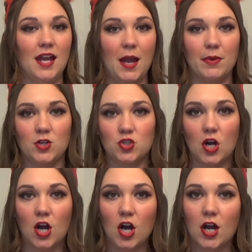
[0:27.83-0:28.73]
I'm gonna
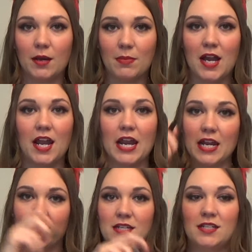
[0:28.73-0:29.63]
draw on my
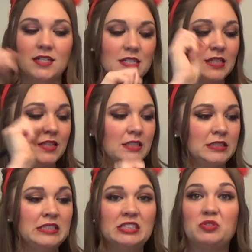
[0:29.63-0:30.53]

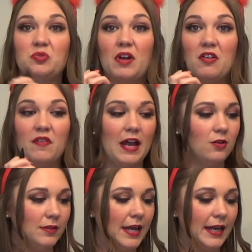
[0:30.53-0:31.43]
rough
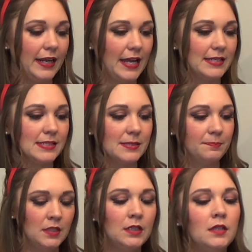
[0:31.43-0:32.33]
outline, I guess.
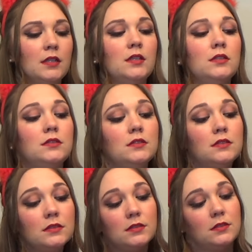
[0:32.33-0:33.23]

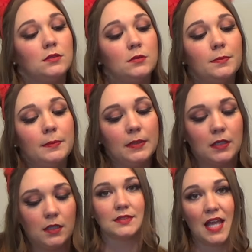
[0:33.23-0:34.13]

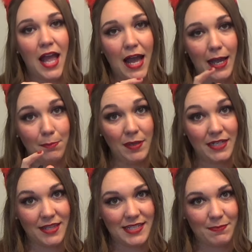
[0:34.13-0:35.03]
I
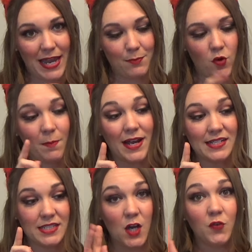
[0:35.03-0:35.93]
picked this bad boy
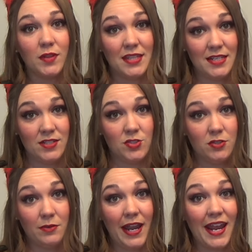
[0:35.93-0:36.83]
myself with these
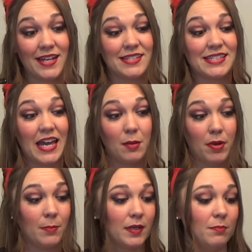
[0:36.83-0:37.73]
two hands at a
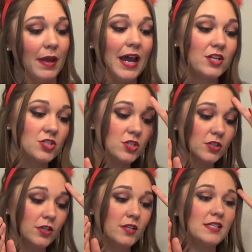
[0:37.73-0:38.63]
pumpkin patch
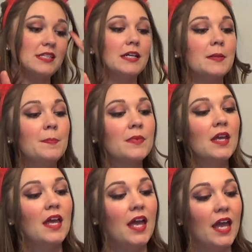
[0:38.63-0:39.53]
earlier this year,
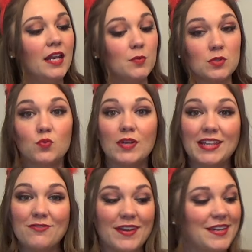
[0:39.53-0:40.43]
and it was
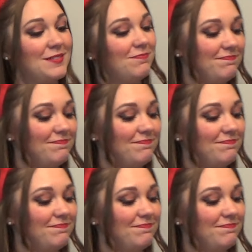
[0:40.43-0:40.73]
really fun.